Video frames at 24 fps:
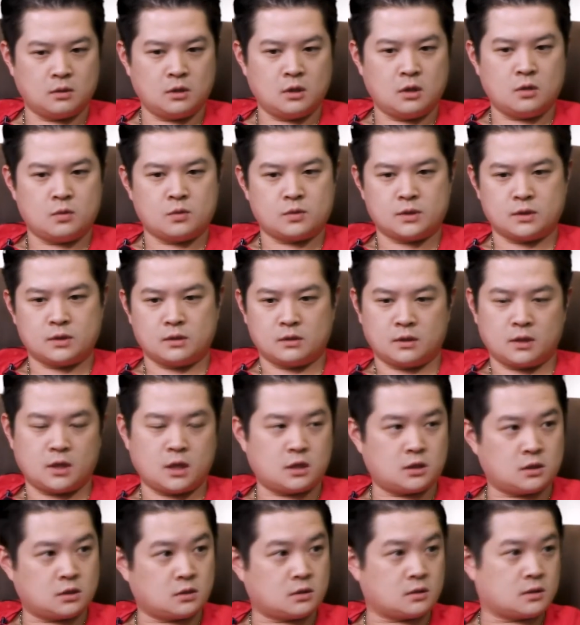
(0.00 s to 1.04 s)
still
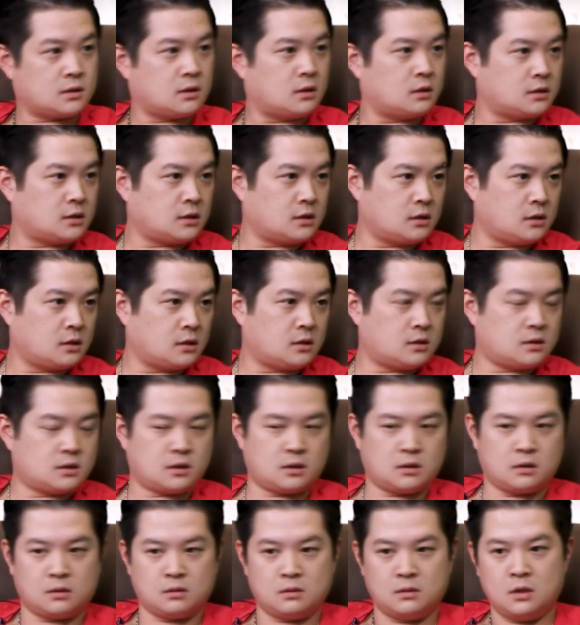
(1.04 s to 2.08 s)
engaged consultants,
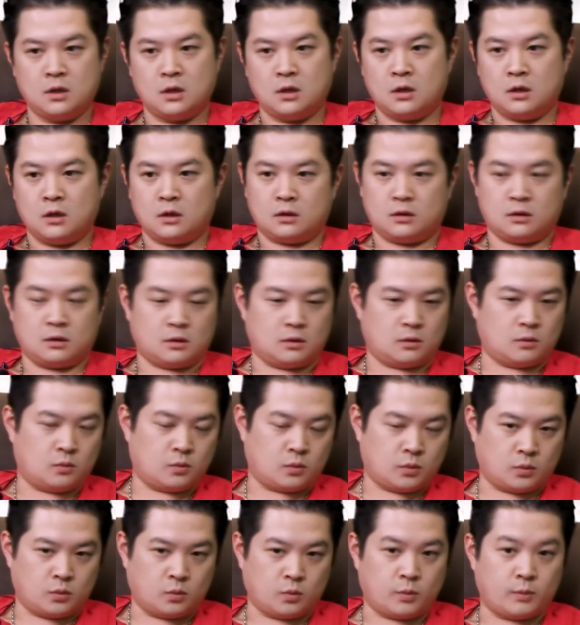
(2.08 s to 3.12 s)
and
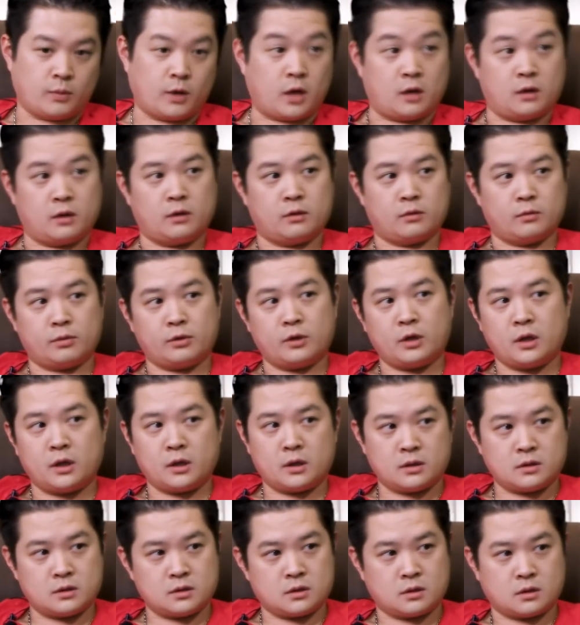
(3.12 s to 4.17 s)
we bought other
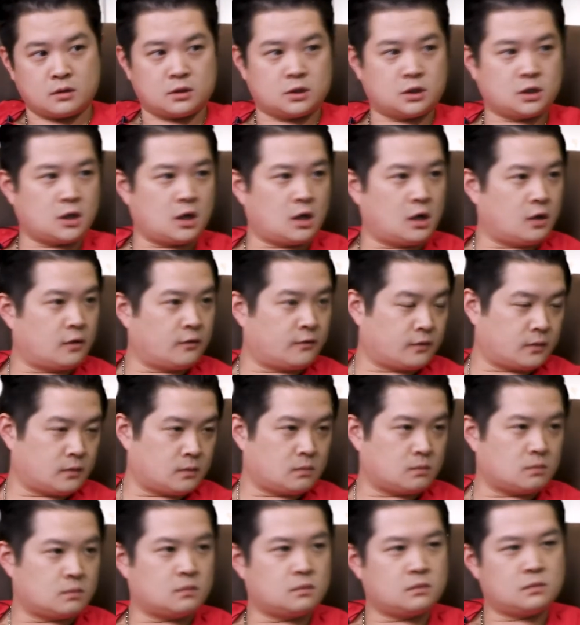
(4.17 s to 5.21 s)
brands on the shelf
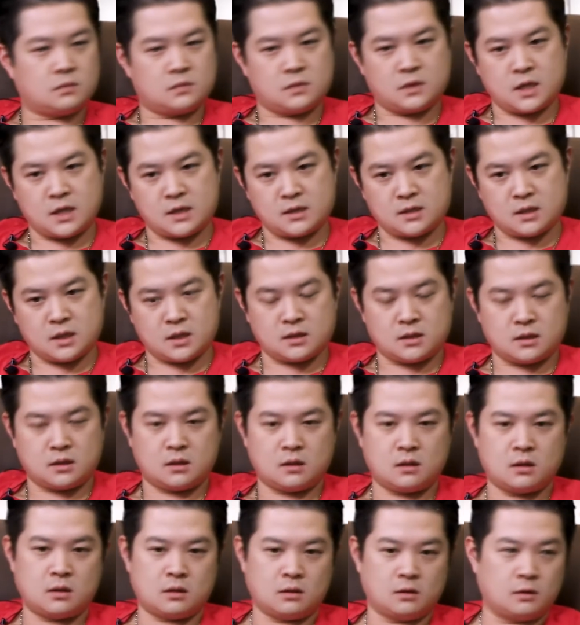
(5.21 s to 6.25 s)
and taste tested,
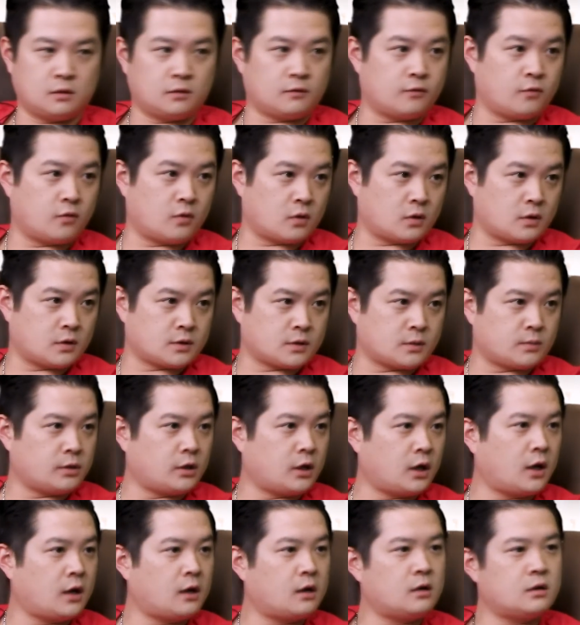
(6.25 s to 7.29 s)
and then looked for
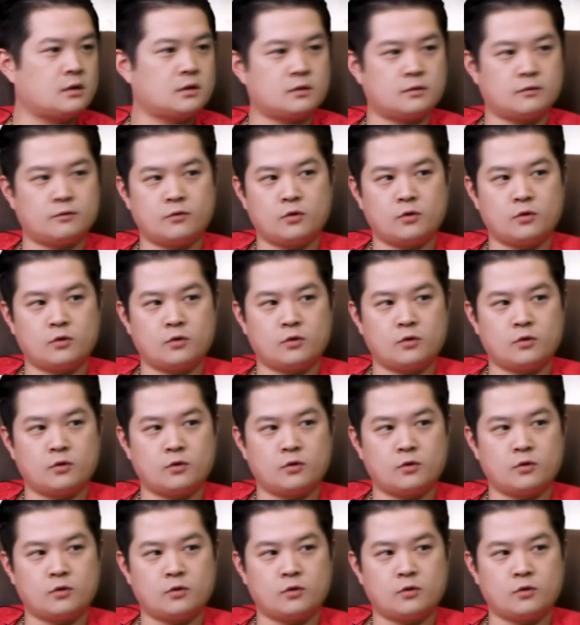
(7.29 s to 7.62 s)
suppliers and formulators.